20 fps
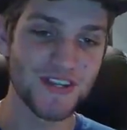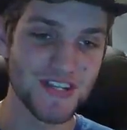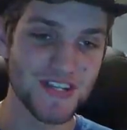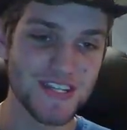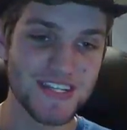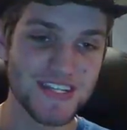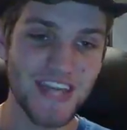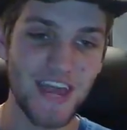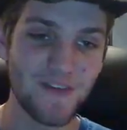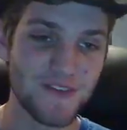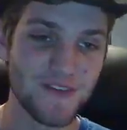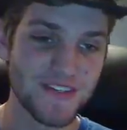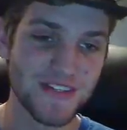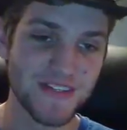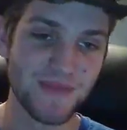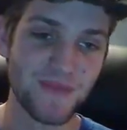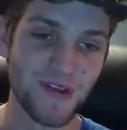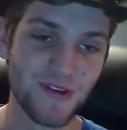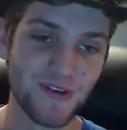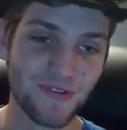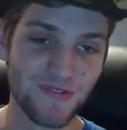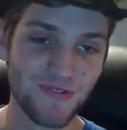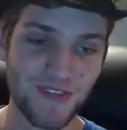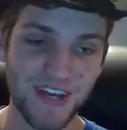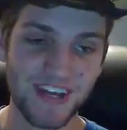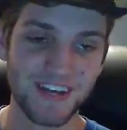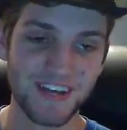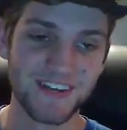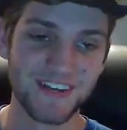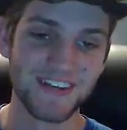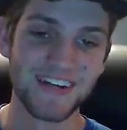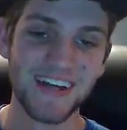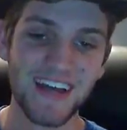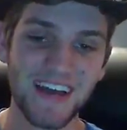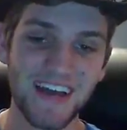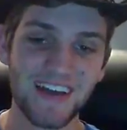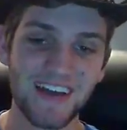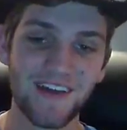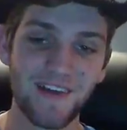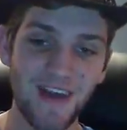just gave us the middle finger.
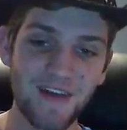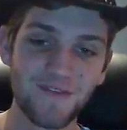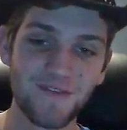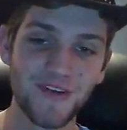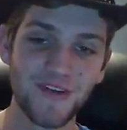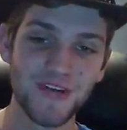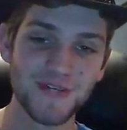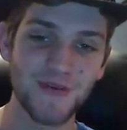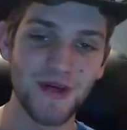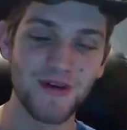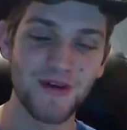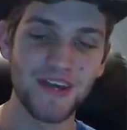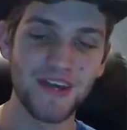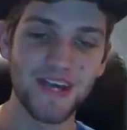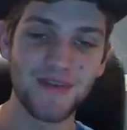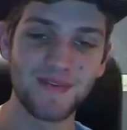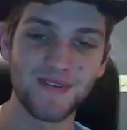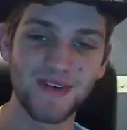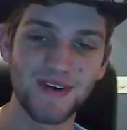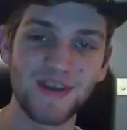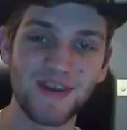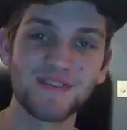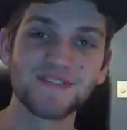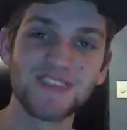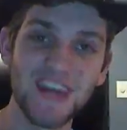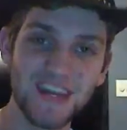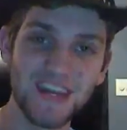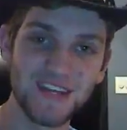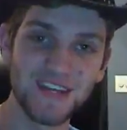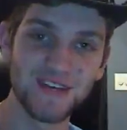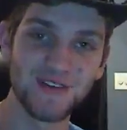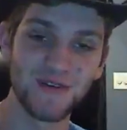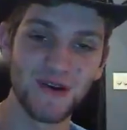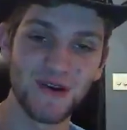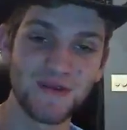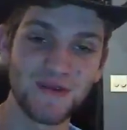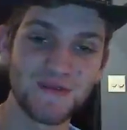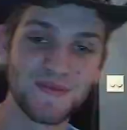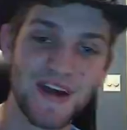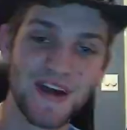Great videos, by the way, keep it up. Thank you,
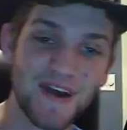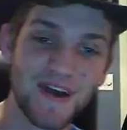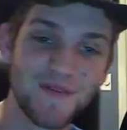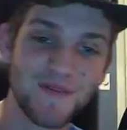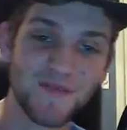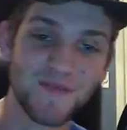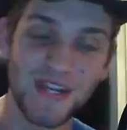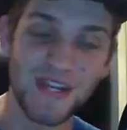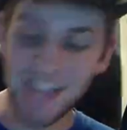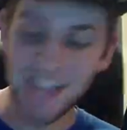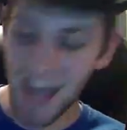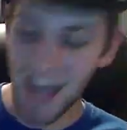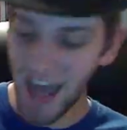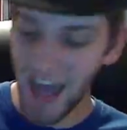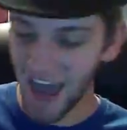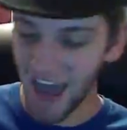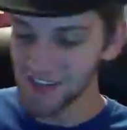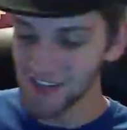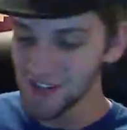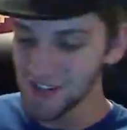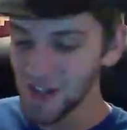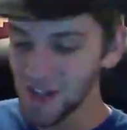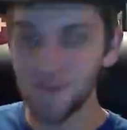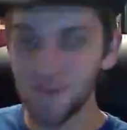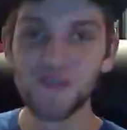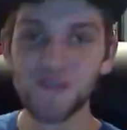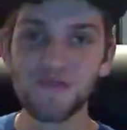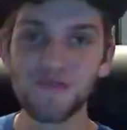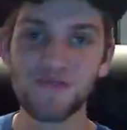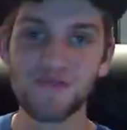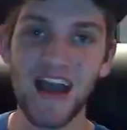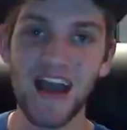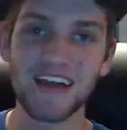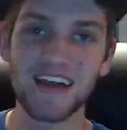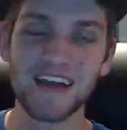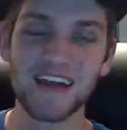Grimm. But yeah, I love the fact